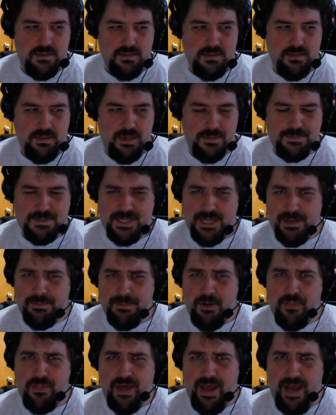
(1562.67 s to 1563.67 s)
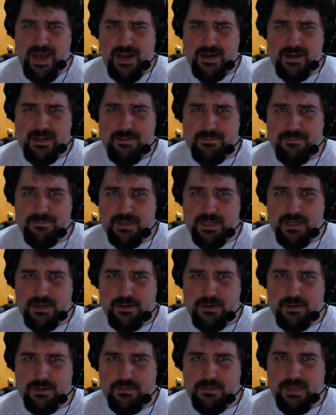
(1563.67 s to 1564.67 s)
upset about that. I'm kind of
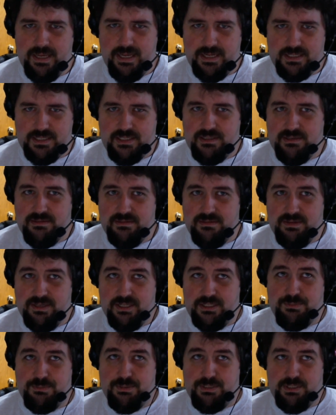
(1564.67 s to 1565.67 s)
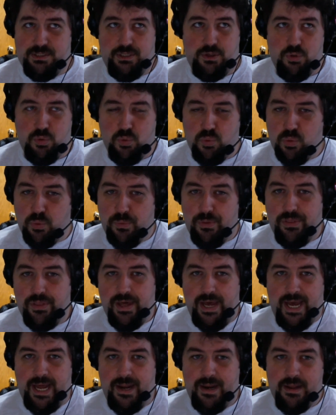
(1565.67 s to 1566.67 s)
actually explicitly cool with
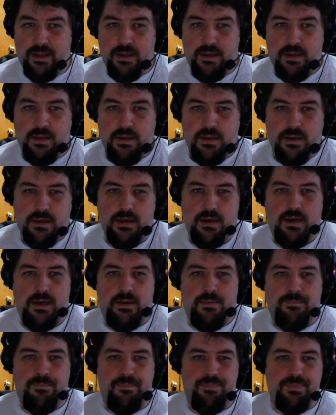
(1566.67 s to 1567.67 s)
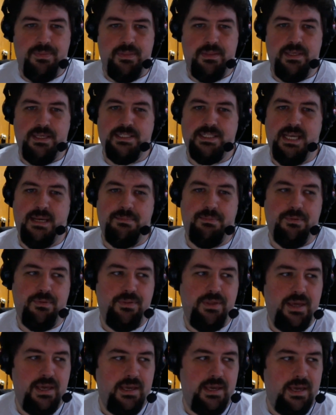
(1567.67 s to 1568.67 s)
that. The example
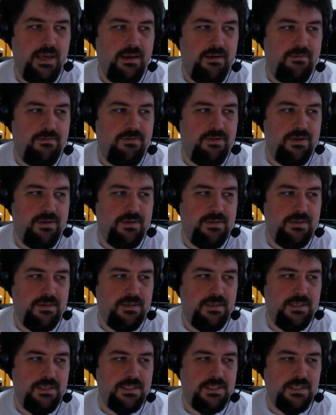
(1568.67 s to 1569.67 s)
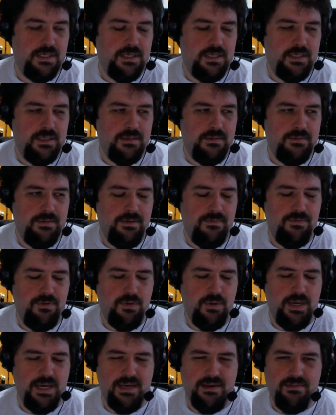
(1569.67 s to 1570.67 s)
they gave is if
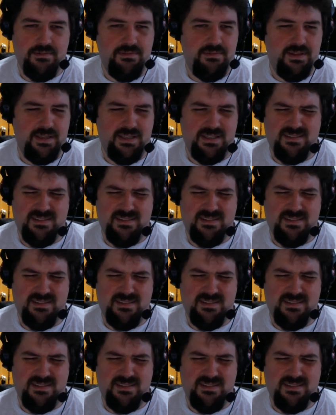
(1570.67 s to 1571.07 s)
you have like